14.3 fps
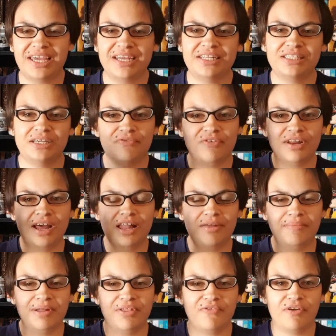in different
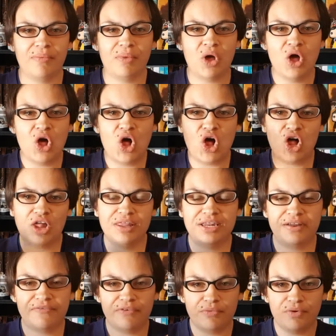elements from all the
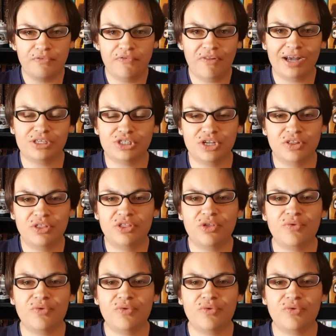different reflections.